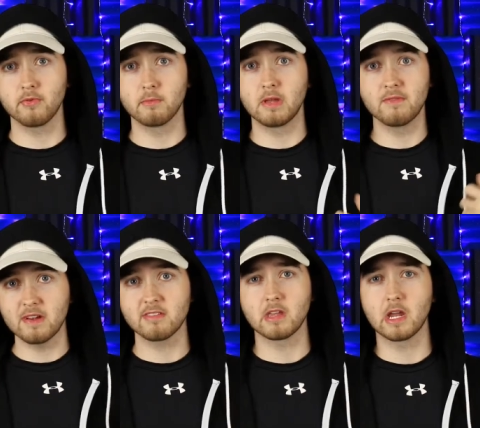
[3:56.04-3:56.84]
from
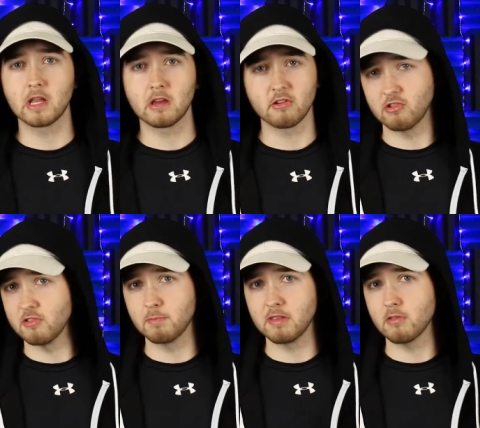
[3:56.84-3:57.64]
investigating because
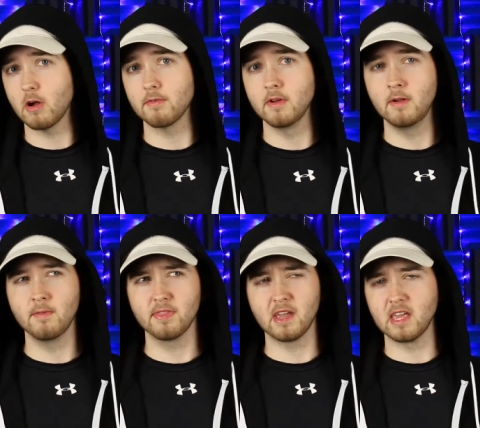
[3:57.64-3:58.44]
she's pissed off
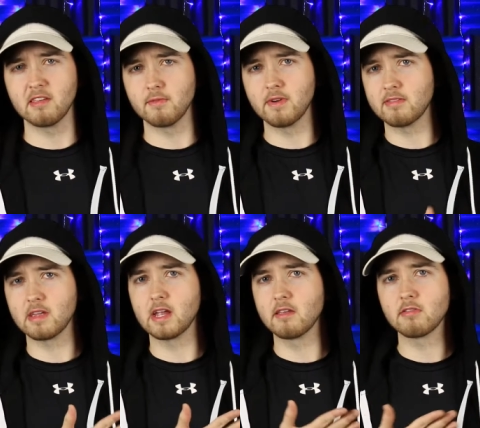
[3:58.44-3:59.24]
that he's
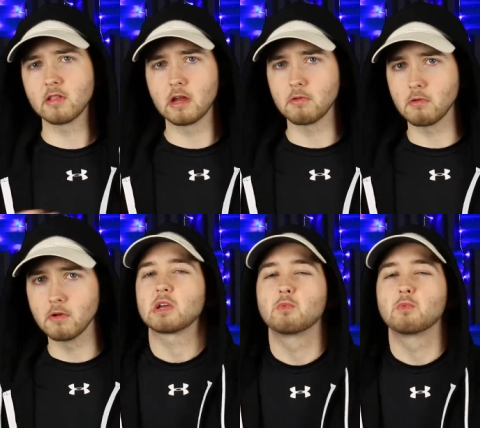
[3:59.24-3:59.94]
investigating Salander. It's